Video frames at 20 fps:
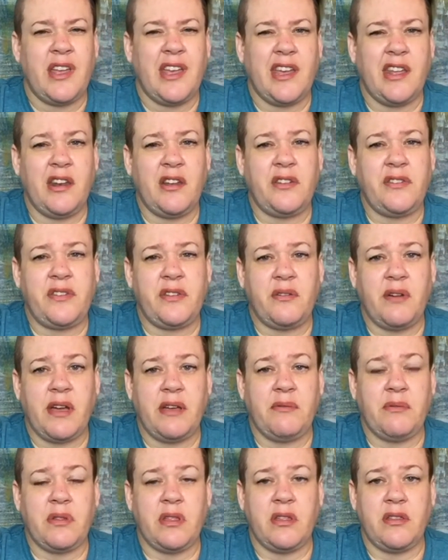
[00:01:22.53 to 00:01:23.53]
and also I
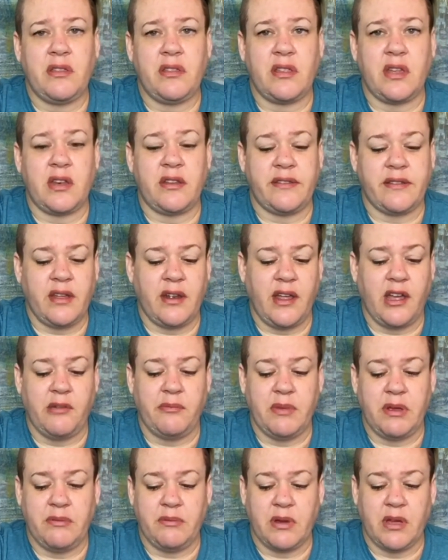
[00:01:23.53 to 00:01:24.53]
really think that it's going to help
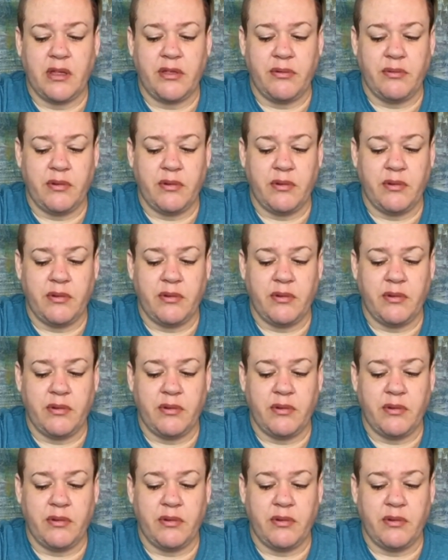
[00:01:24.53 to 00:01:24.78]
me with